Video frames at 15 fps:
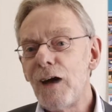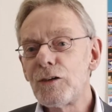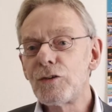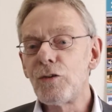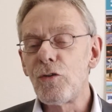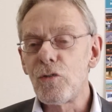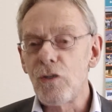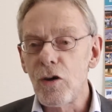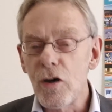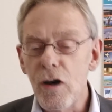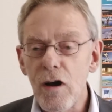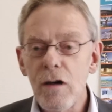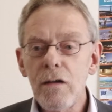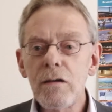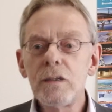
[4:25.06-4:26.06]
to
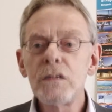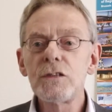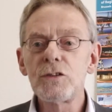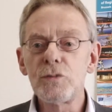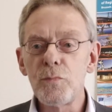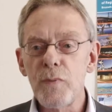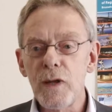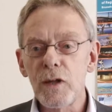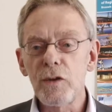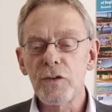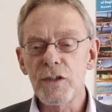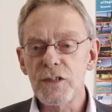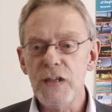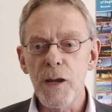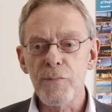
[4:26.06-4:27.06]
learn to
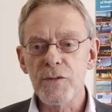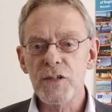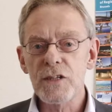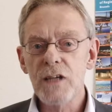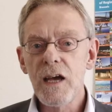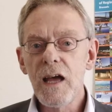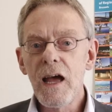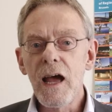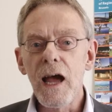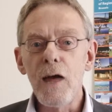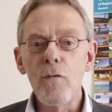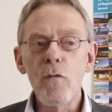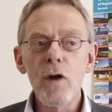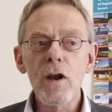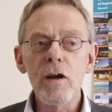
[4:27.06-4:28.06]
build ships.
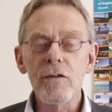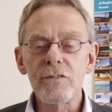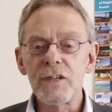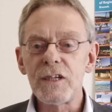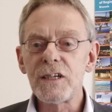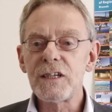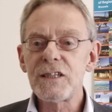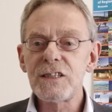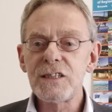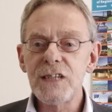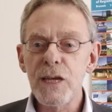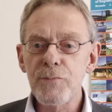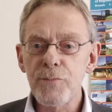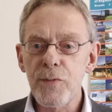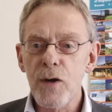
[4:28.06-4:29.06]
And one of the
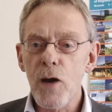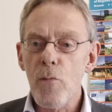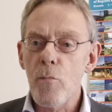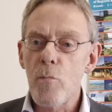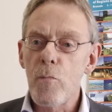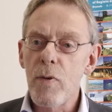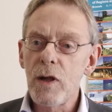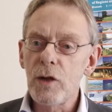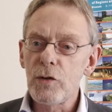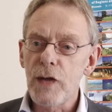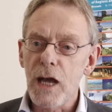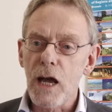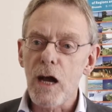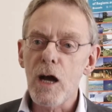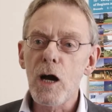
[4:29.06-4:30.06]
ship
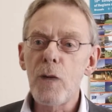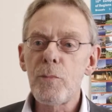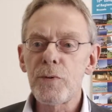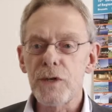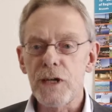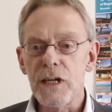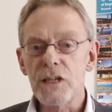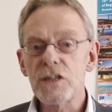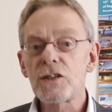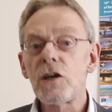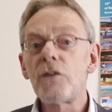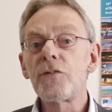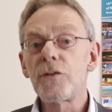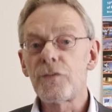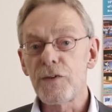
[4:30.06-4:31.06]
building companies
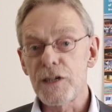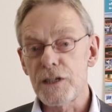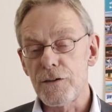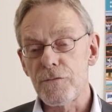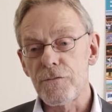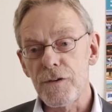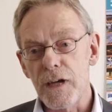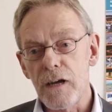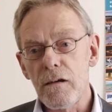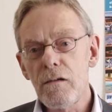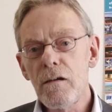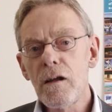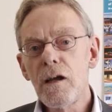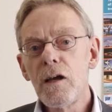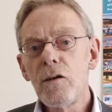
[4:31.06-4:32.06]
of
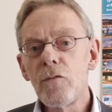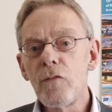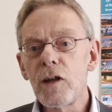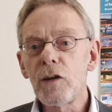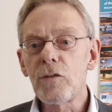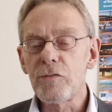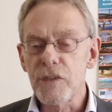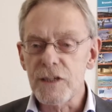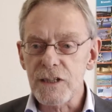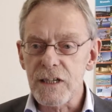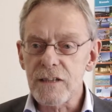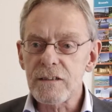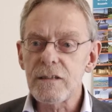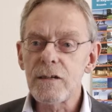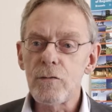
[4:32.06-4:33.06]
Friesenveen will
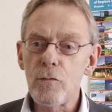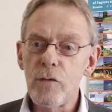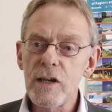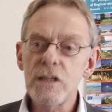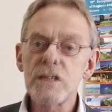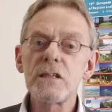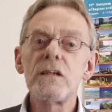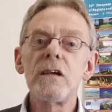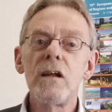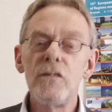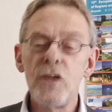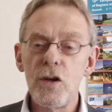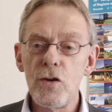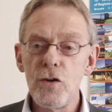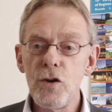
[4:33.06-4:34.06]
visit with
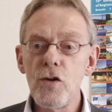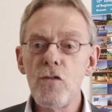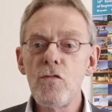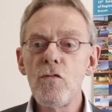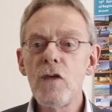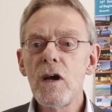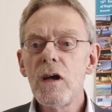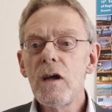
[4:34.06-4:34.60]
the new